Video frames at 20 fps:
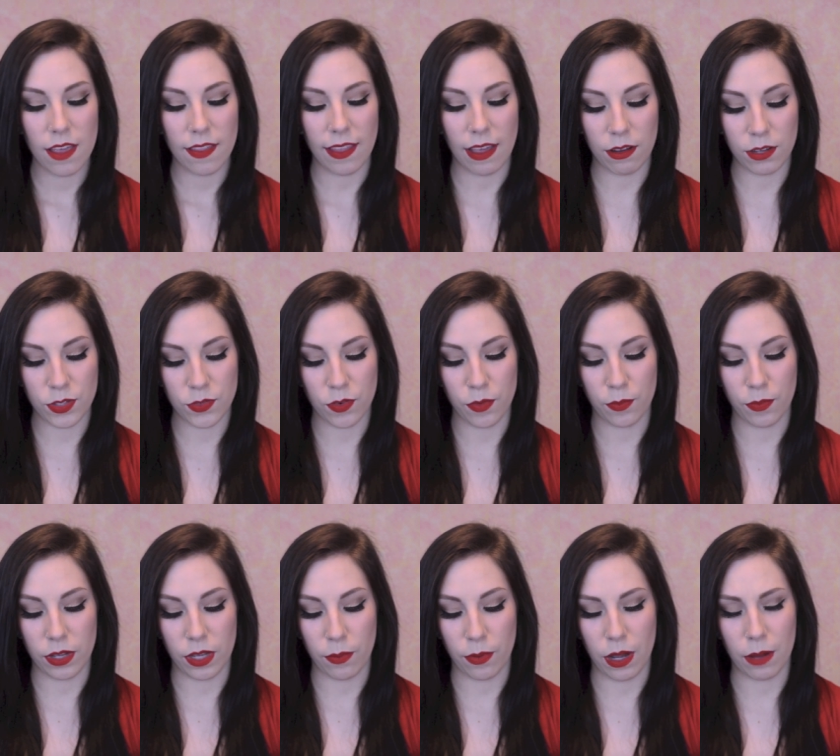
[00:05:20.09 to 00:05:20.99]
That was from
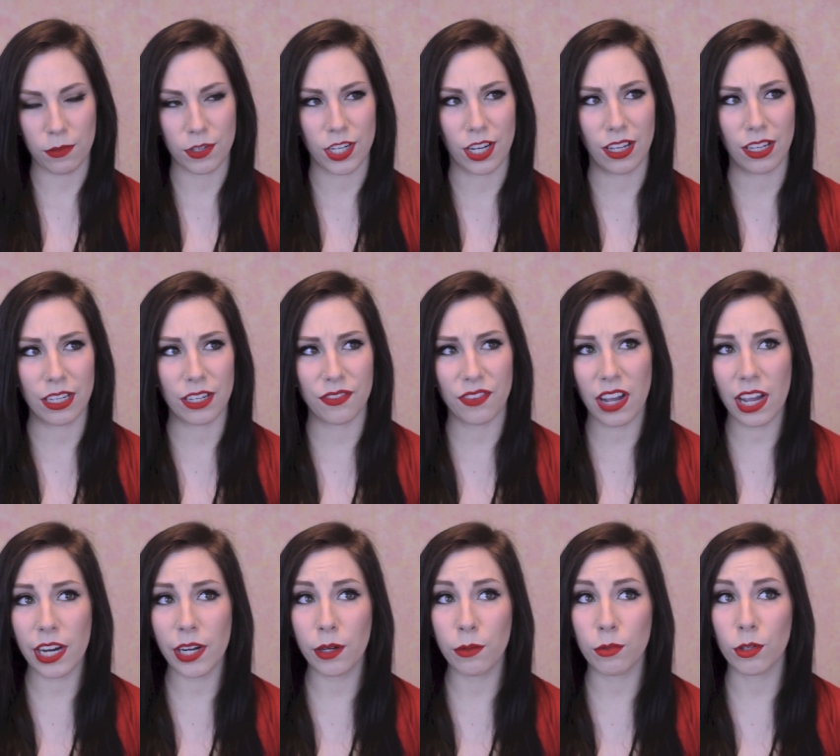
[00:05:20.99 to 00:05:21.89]
Be a Bombshell. And if
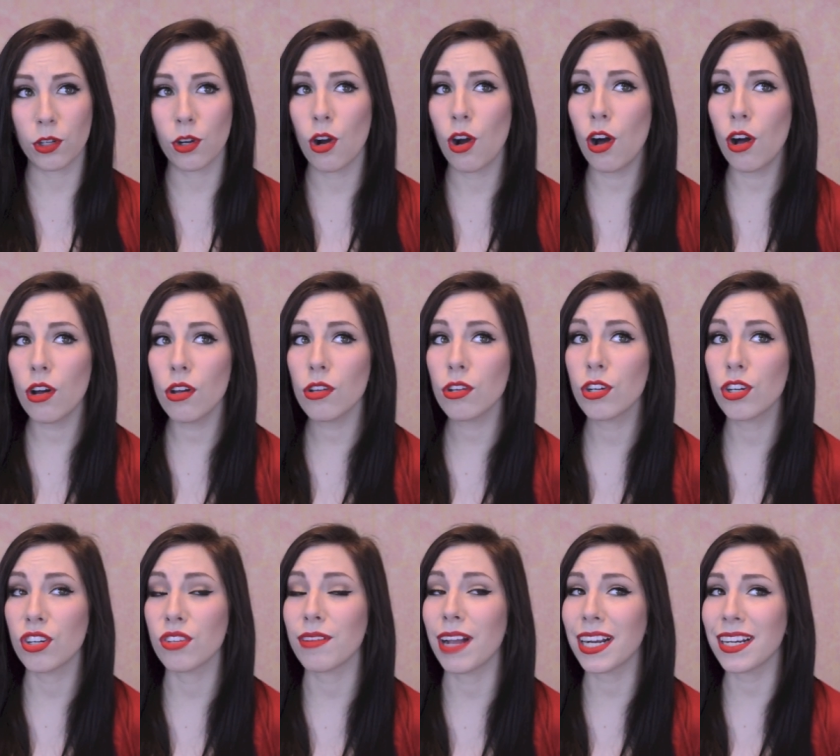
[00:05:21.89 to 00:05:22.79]
I recall
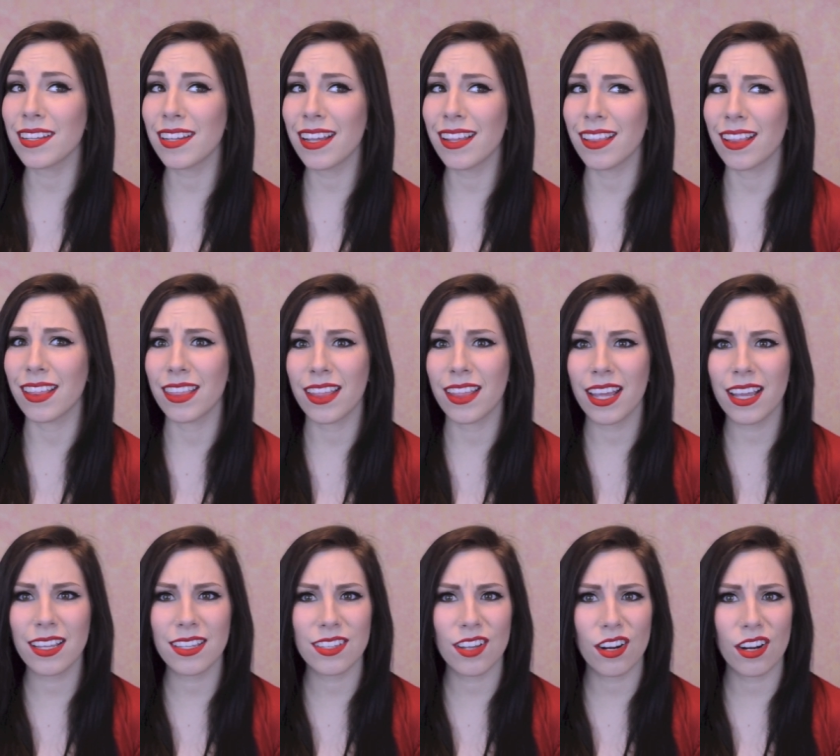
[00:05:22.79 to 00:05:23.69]
correctly, the
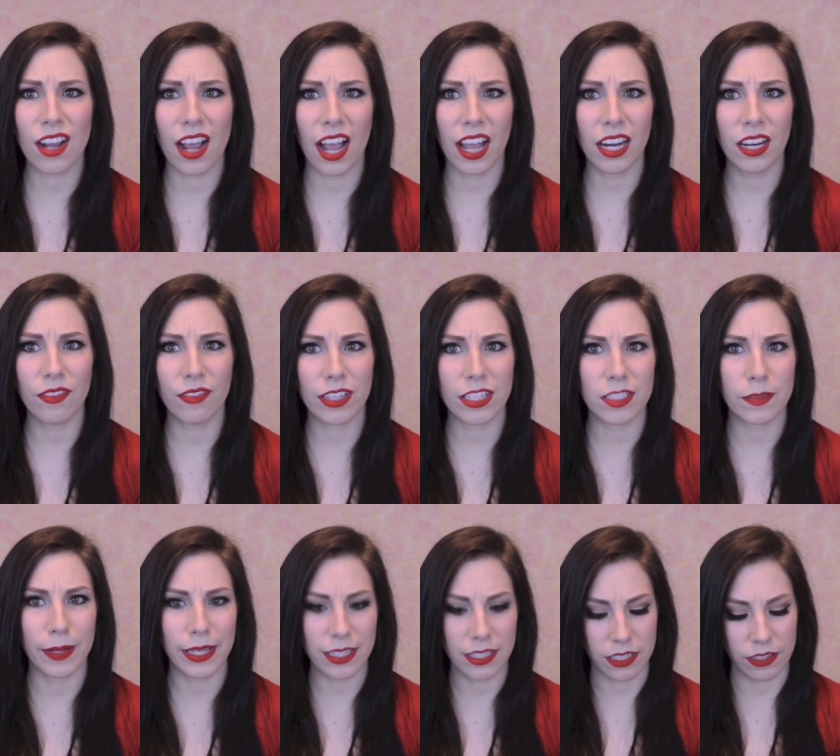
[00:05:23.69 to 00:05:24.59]
things are kind of
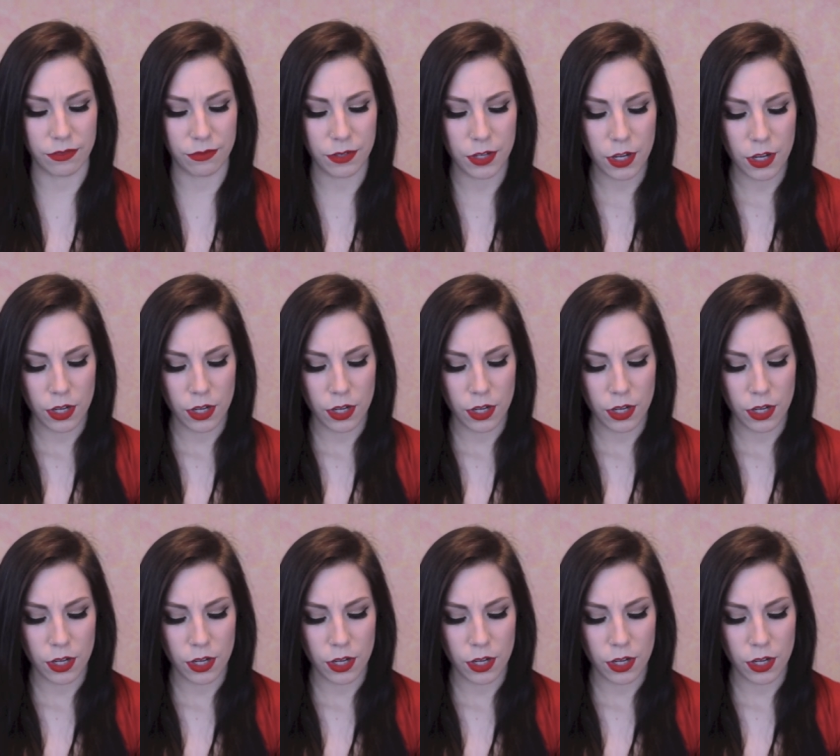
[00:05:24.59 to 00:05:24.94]
expensive.